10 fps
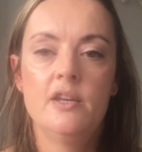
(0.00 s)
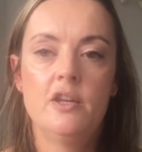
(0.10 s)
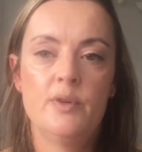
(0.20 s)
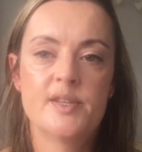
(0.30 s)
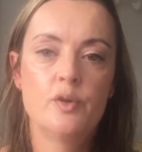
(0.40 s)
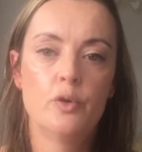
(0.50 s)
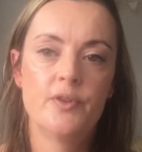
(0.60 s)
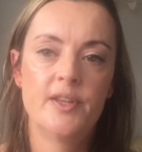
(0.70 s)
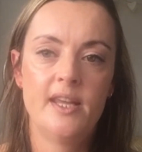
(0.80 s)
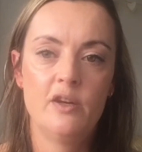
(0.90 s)
Now, it's not
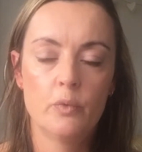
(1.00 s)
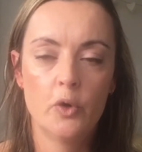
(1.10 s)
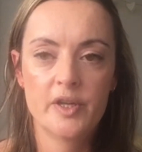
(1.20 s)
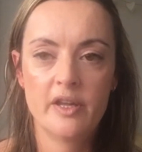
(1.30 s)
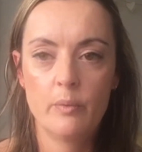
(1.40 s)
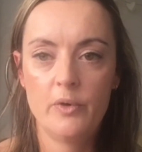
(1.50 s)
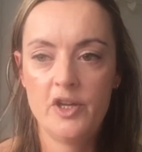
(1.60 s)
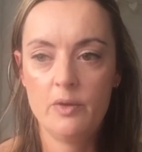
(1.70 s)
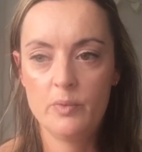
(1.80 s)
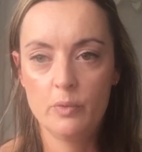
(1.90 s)
the kind of walking where
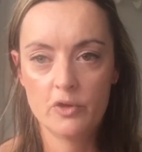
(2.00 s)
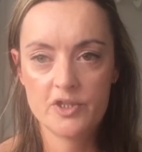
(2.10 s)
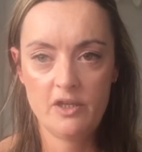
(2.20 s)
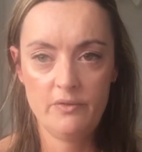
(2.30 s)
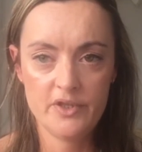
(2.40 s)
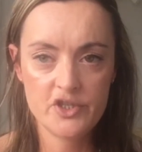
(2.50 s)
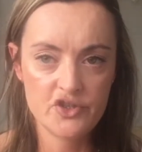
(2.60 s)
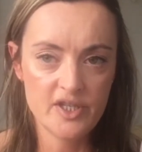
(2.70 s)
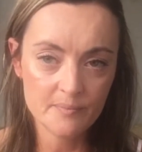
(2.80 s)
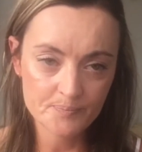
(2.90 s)
you would walk down the street.